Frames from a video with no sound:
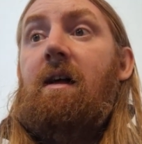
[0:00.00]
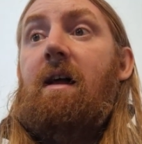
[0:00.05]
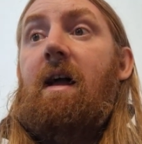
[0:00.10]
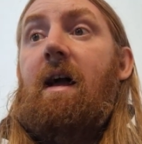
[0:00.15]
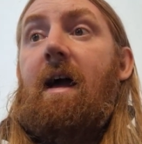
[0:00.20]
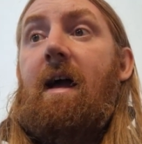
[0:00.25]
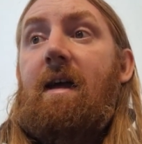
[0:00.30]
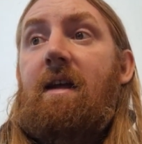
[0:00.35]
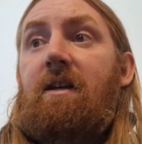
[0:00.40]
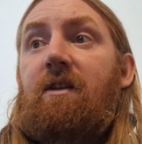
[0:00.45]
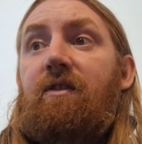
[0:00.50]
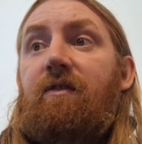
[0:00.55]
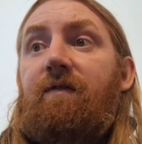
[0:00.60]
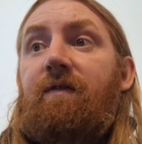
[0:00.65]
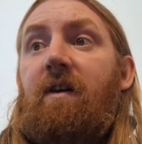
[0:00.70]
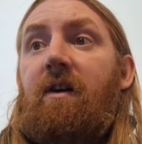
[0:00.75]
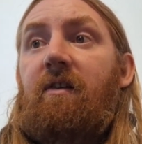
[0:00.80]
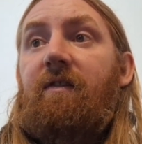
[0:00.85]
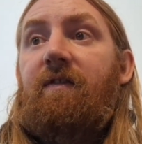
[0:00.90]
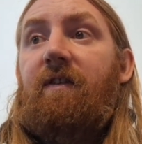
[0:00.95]
Age
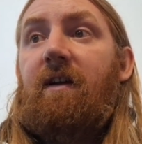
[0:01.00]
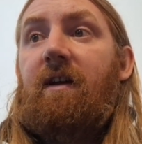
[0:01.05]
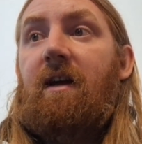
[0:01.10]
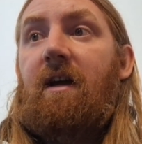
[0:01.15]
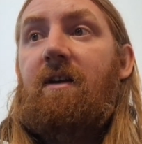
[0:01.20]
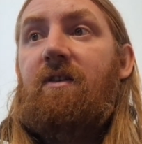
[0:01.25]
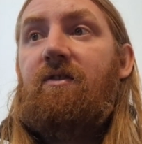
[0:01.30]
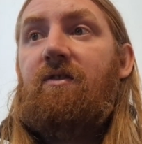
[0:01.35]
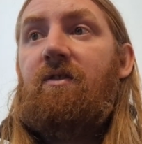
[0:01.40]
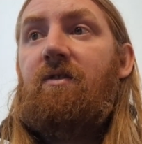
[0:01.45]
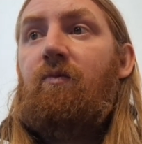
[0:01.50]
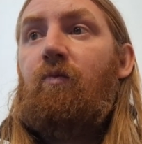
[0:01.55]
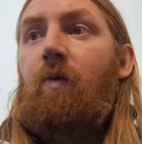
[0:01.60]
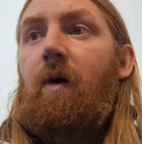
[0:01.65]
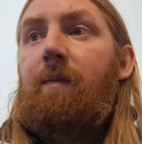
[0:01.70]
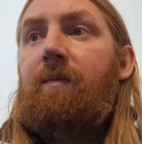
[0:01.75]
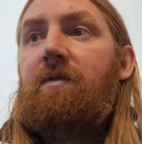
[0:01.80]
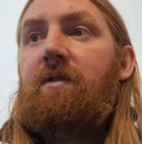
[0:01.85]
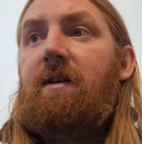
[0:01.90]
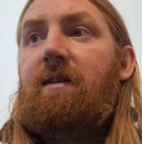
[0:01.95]
verification.
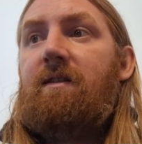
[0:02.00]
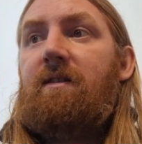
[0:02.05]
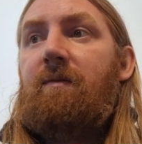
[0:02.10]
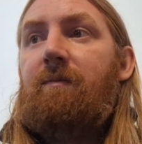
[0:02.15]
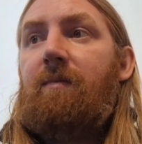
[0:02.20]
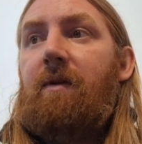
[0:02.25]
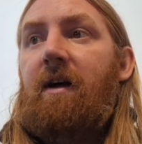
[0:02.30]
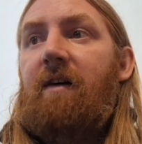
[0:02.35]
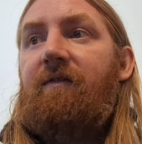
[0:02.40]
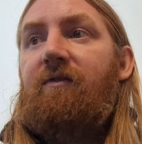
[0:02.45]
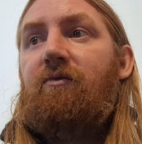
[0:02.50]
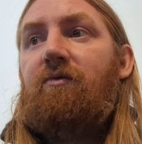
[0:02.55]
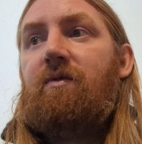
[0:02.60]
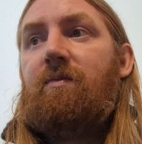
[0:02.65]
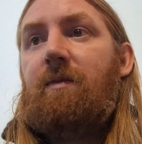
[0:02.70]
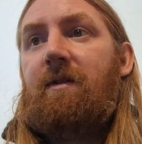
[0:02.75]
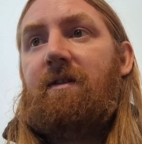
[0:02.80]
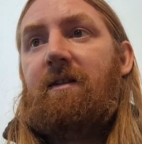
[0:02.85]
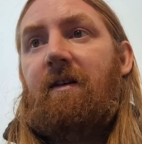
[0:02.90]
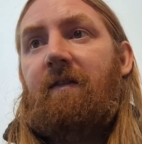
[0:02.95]
Websites and platforms
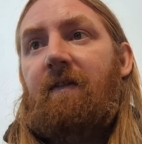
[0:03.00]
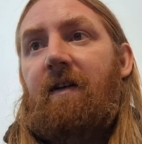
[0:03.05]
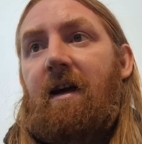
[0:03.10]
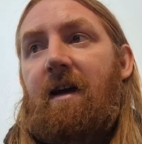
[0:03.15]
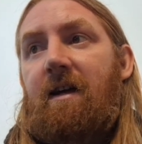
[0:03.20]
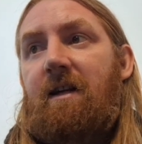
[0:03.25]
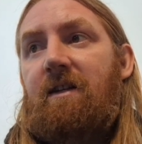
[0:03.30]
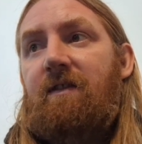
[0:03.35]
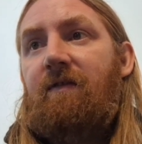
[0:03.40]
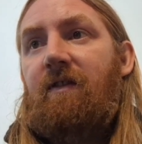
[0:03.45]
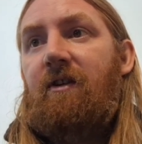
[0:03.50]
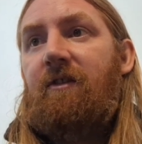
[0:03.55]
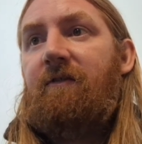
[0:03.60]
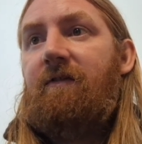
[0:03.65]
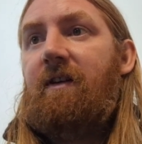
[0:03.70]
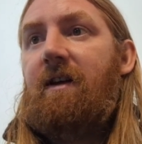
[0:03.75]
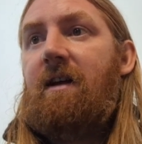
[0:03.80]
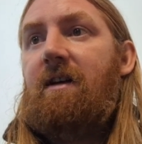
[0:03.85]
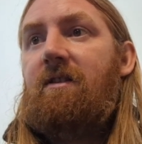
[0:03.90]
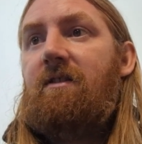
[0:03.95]
must have age
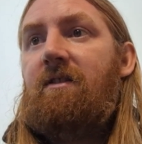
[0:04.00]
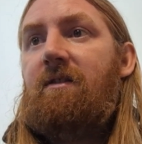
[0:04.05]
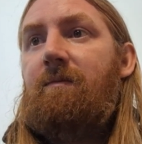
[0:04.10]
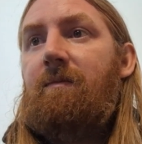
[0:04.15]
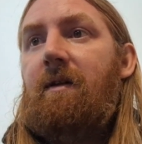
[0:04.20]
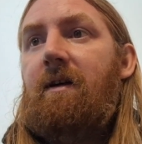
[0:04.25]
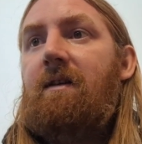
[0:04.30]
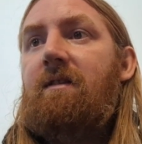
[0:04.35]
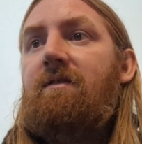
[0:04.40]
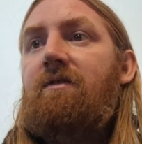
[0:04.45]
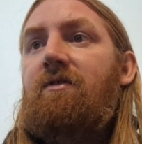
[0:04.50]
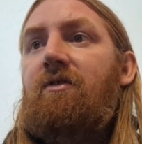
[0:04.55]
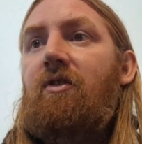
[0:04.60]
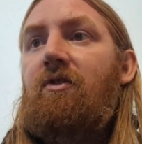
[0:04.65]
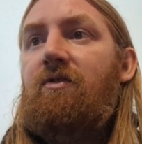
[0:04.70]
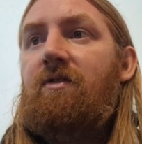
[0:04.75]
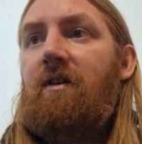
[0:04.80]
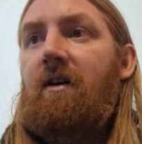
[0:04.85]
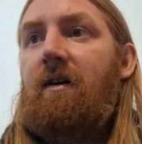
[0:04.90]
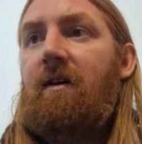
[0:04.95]
verification in place. No
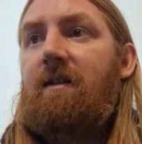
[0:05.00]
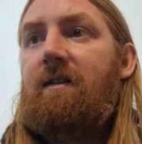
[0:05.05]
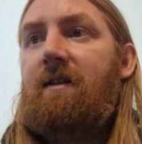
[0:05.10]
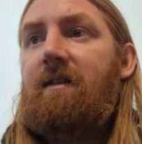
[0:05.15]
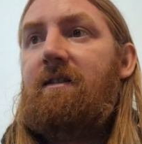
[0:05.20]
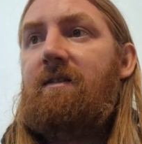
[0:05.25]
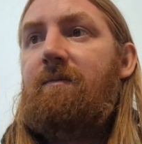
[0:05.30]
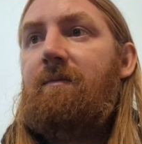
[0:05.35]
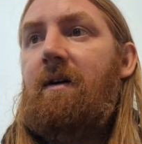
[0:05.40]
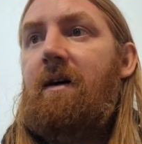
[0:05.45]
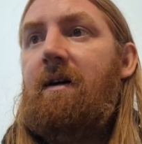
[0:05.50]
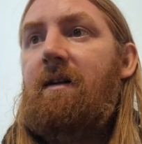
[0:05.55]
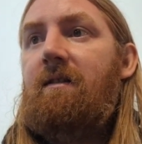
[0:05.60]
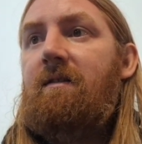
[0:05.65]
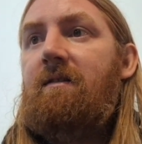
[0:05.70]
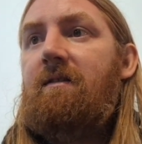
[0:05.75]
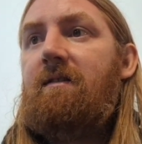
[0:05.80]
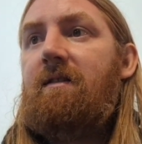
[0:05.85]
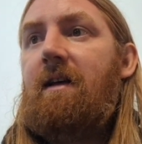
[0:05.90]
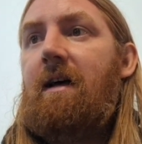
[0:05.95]
targeting to
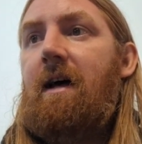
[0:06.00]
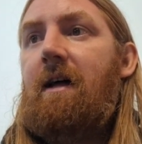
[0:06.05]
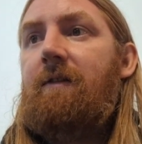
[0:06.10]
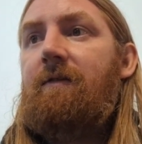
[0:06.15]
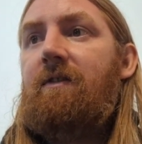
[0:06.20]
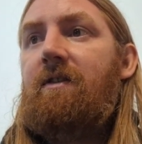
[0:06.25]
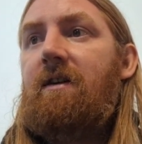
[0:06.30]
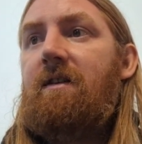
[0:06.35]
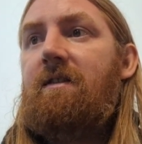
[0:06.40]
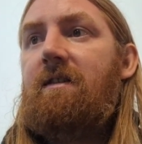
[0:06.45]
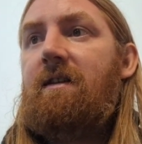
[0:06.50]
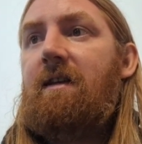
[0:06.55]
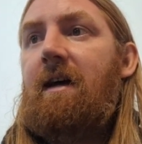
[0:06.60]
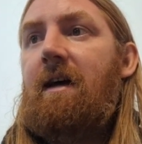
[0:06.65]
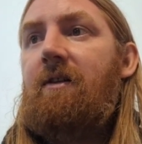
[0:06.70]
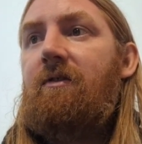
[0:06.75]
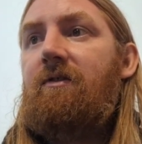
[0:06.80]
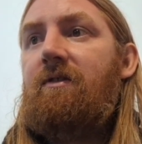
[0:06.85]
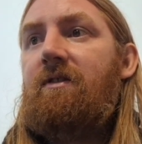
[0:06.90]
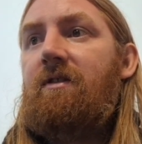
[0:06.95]
minors. Advertising
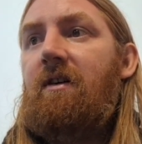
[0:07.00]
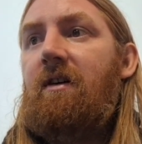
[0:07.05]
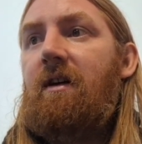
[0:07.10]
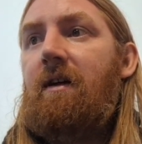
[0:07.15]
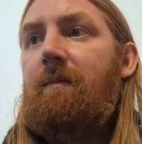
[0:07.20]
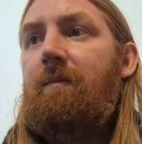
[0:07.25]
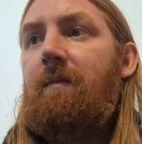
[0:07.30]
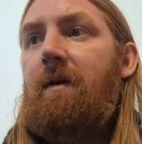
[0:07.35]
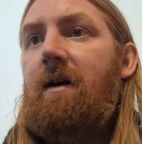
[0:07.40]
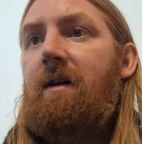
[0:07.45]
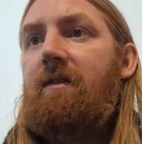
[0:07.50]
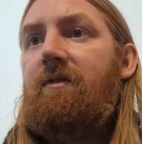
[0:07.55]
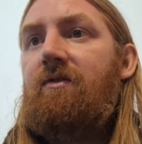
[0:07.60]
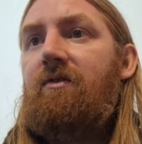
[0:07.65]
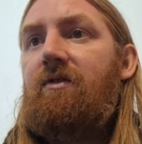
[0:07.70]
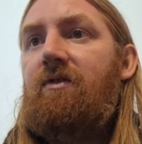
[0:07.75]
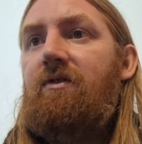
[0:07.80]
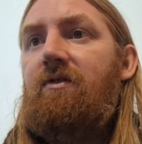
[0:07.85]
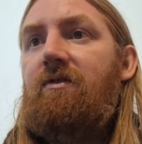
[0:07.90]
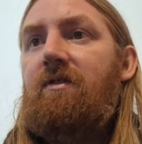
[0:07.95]
cannot target minors or
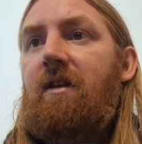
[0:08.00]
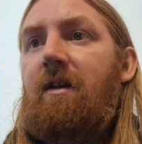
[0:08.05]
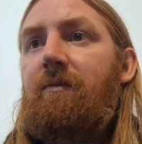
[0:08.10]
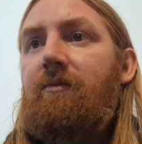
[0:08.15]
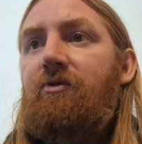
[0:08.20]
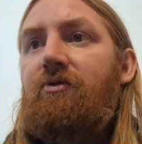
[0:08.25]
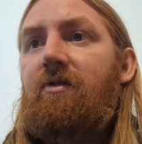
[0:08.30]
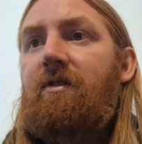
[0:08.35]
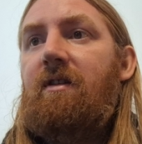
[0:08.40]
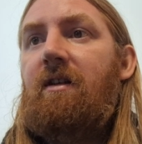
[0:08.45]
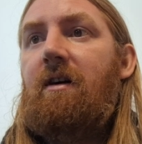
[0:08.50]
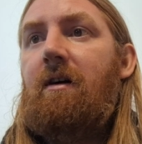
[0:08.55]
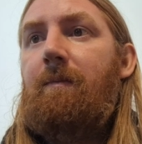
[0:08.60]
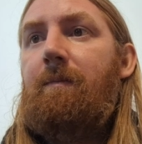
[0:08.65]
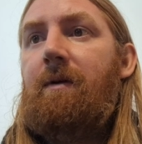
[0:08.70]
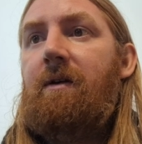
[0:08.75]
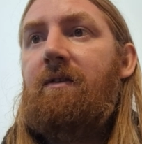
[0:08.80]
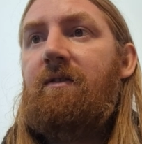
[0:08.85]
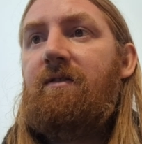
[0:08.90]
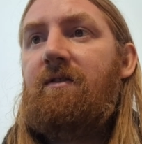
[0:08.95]
use imagery that
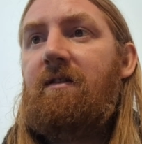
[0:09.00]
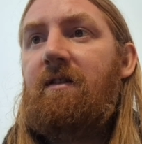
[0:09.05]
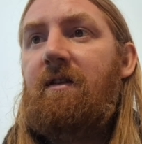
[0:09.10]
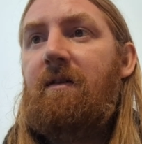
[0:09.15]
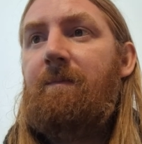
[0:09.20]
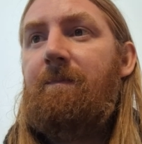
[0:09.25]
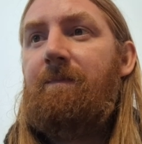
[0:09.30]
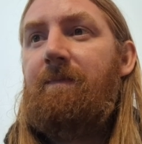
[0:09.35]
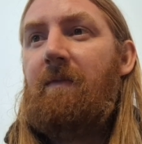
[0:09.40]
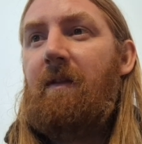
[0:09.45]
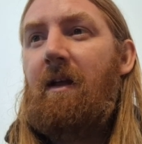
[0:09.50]
appeals to them.